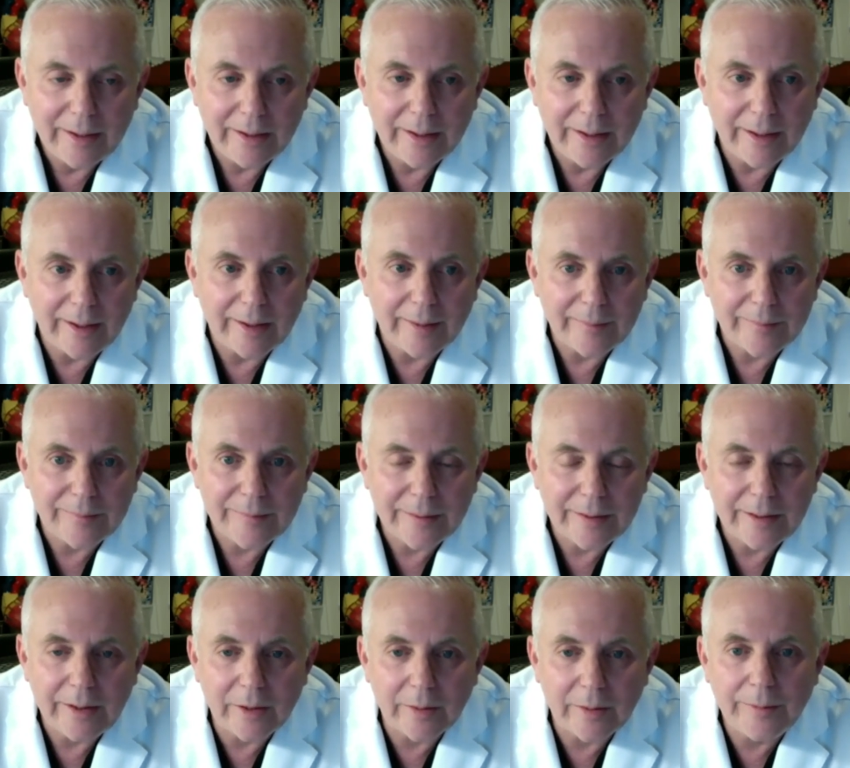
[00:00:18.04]

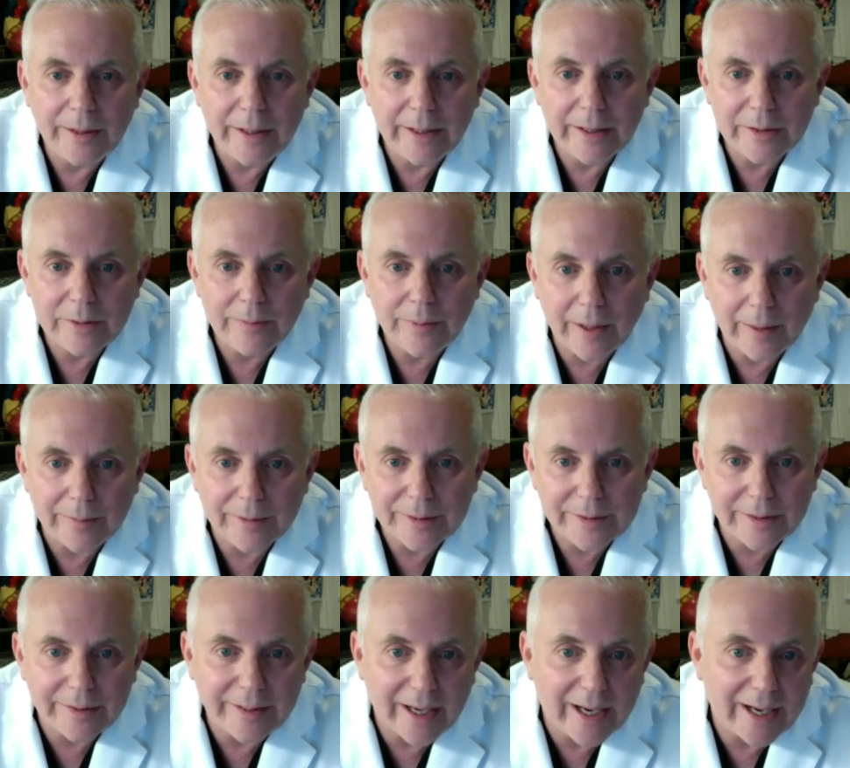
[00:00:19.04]
The Europeans
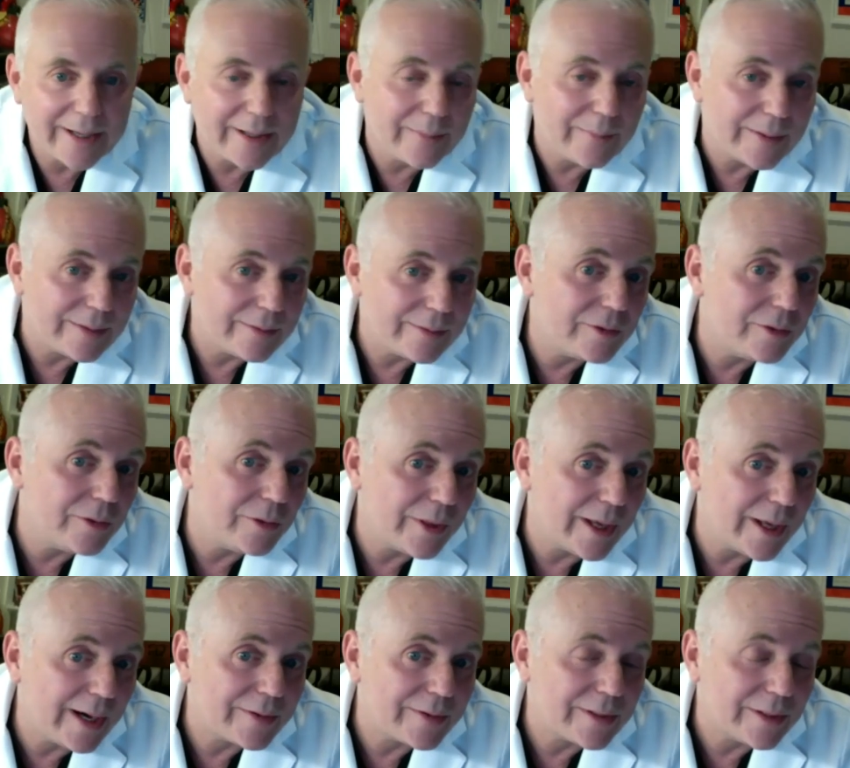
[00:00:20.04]
published a document in
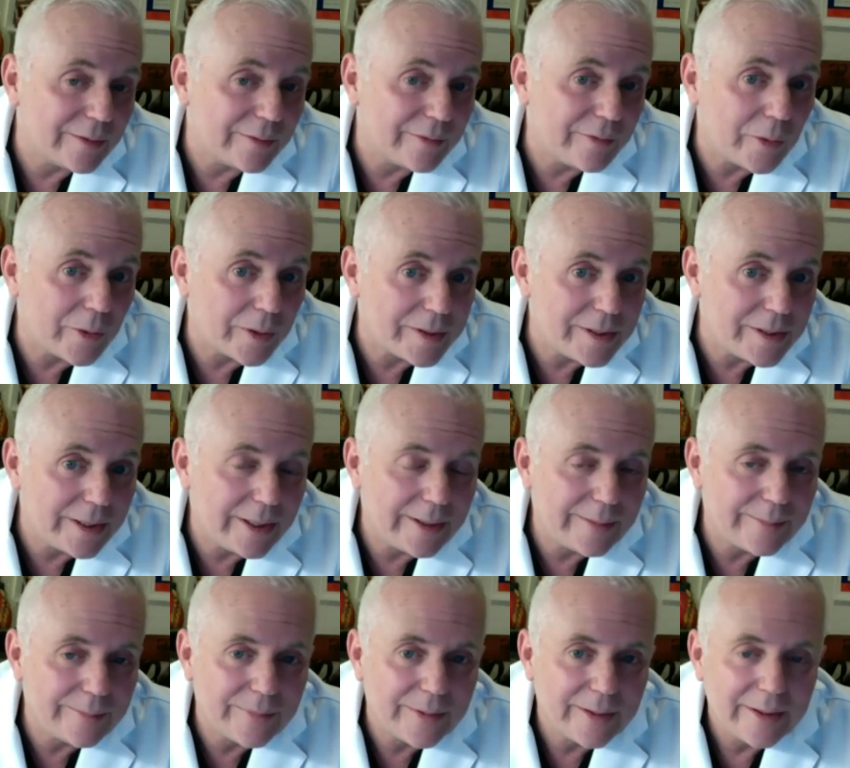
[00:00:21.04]

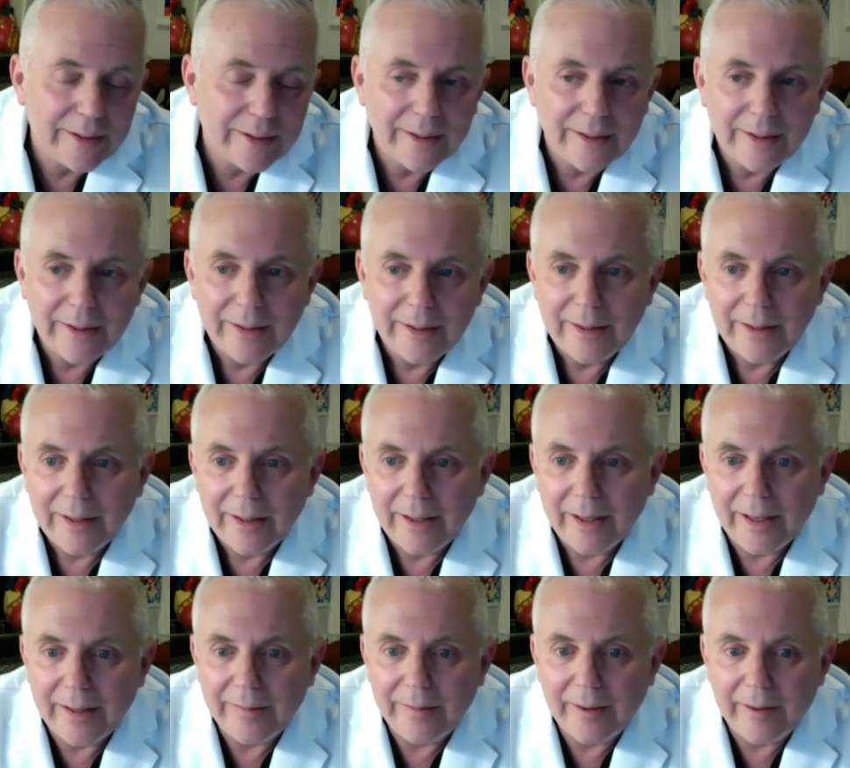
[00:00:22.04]
2014,
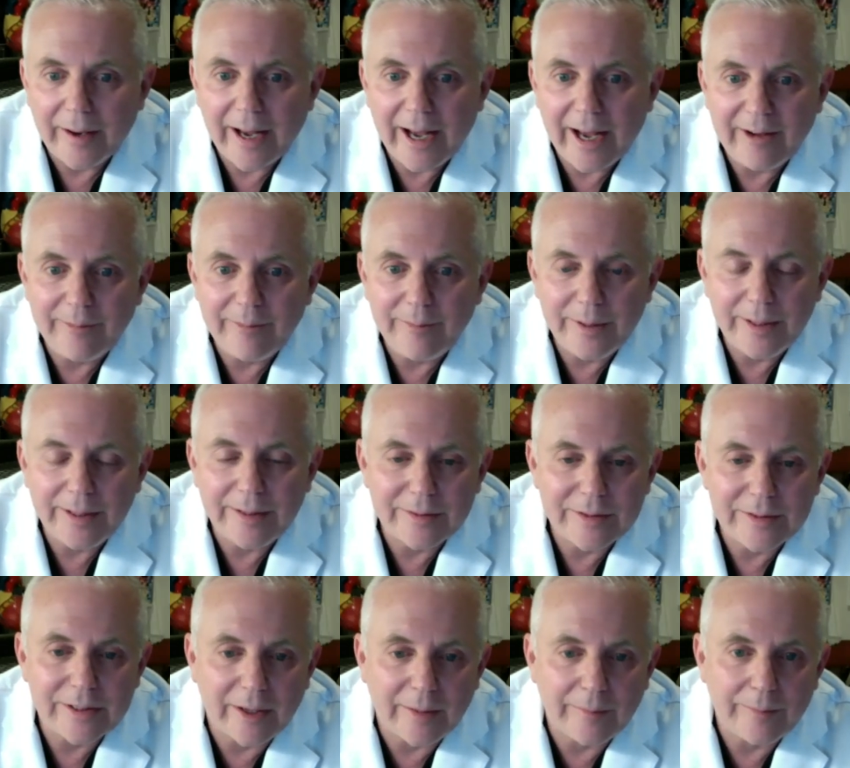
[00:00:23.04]
and there have been
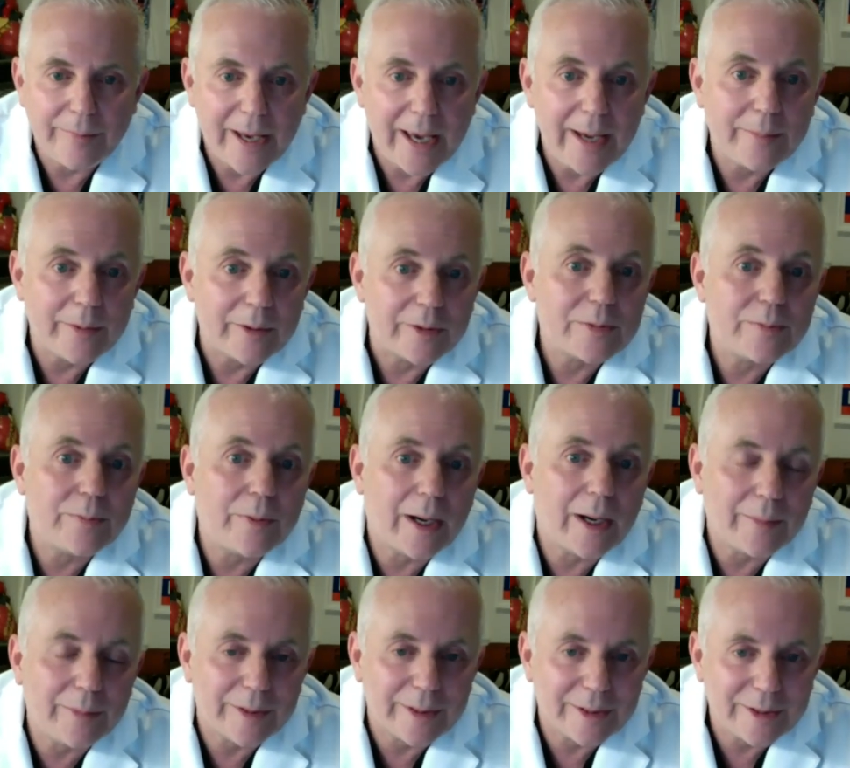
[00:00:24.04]
some papers
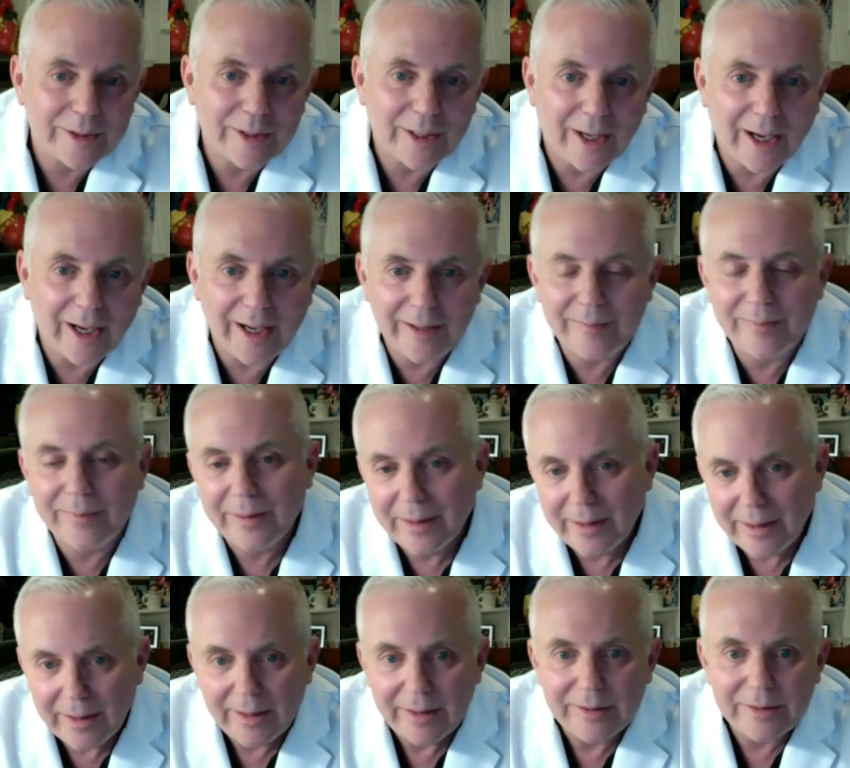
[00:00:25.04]
published on
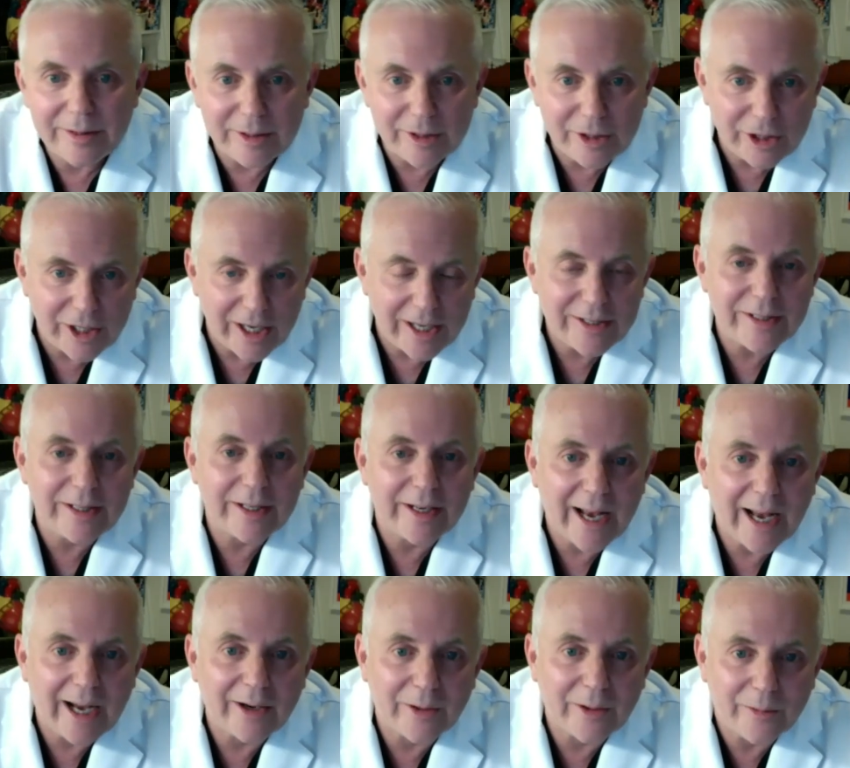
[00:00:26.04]
suggested
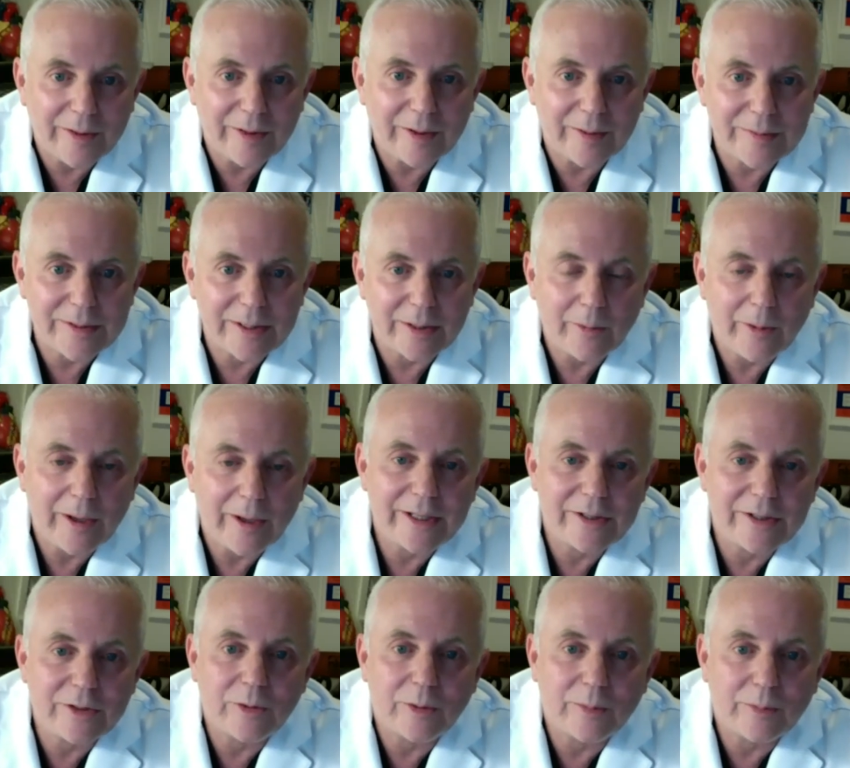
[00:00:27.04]
algorithms and
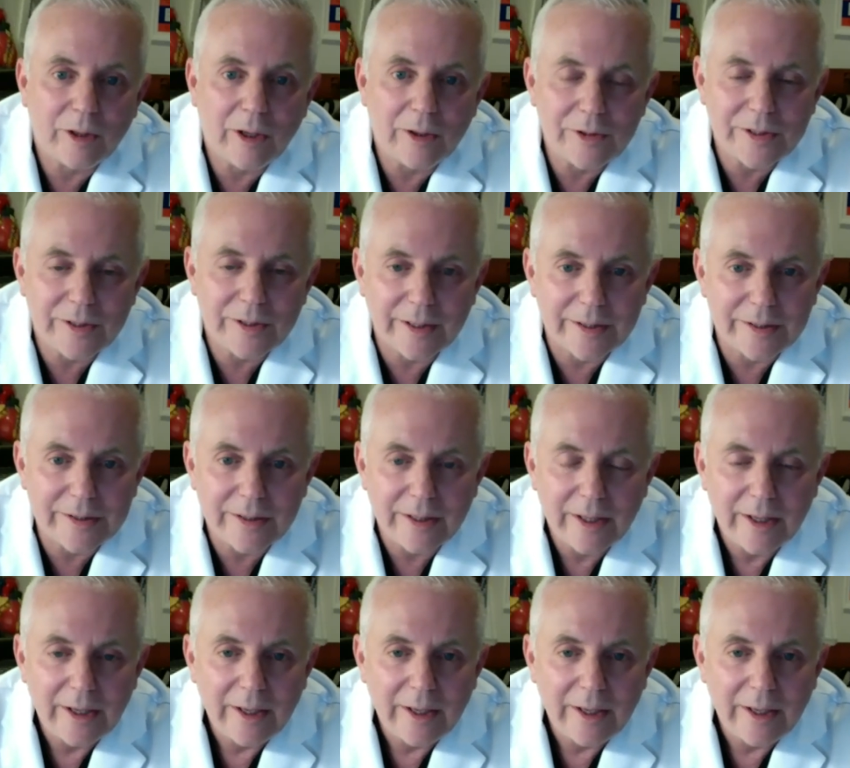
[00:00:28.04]
ways to approach this,